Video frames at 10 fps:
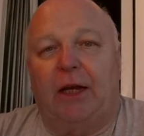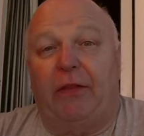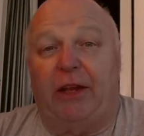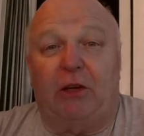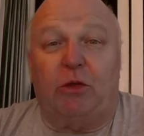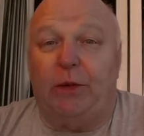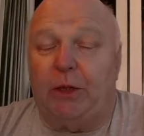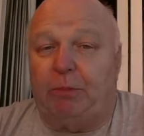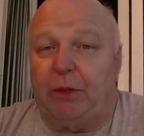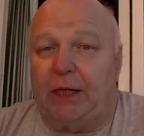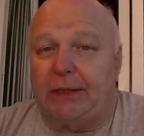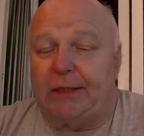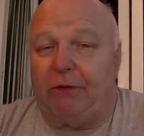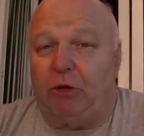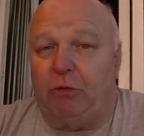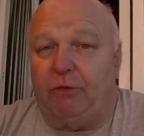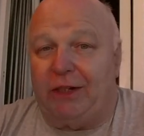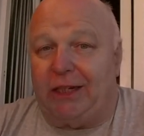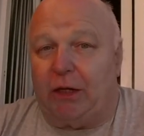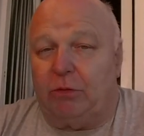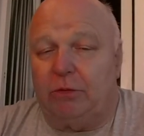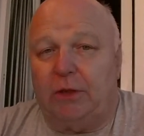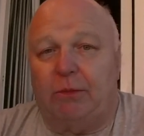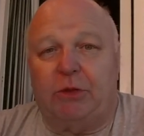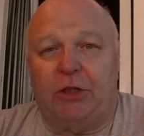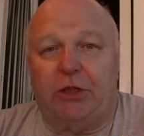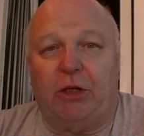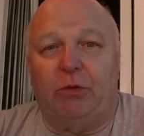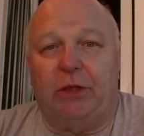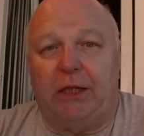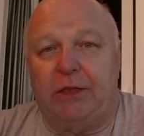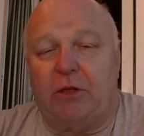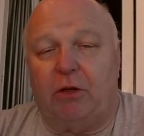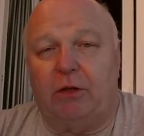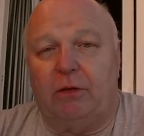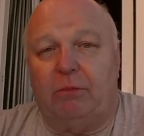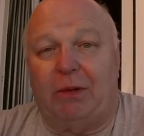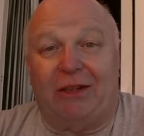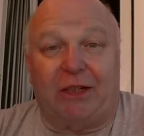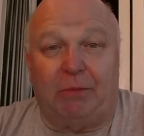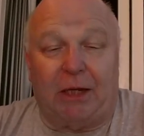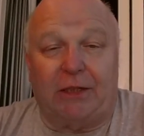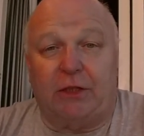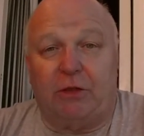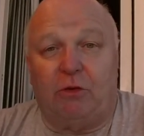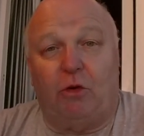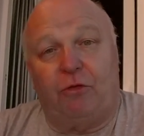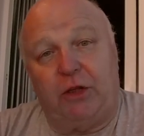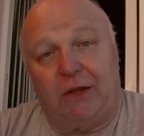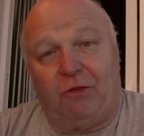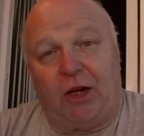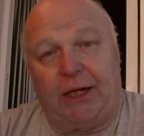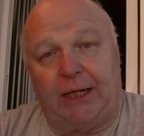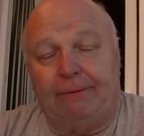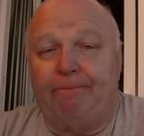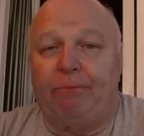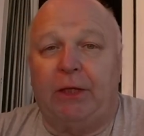And they're not going up as their own video. I'm gonna show these on Balcony Banter or Freaky Friday.